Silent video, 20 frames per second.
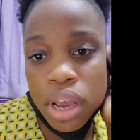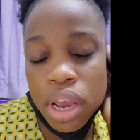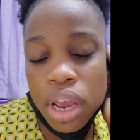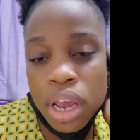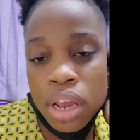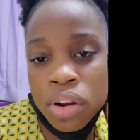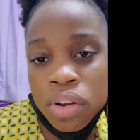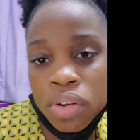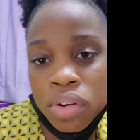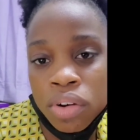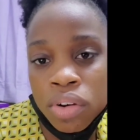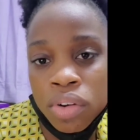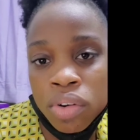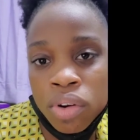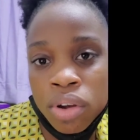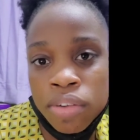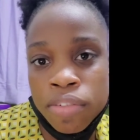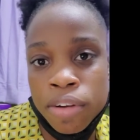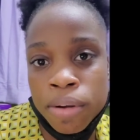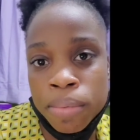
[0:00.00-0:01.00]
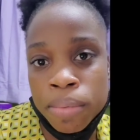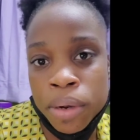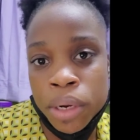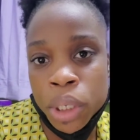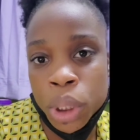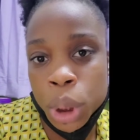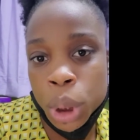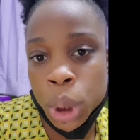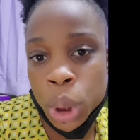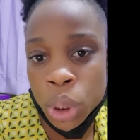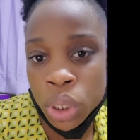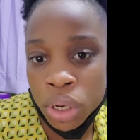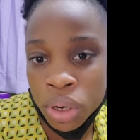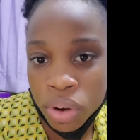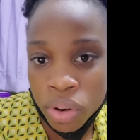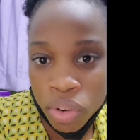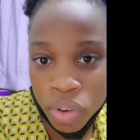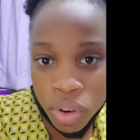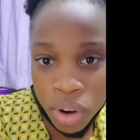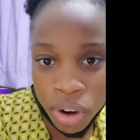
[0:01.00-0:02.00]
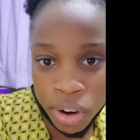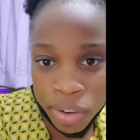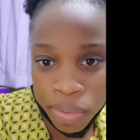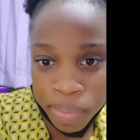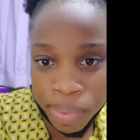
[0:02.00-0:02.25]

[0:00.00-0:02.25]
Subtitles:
I don't know if I'm going to show you to it,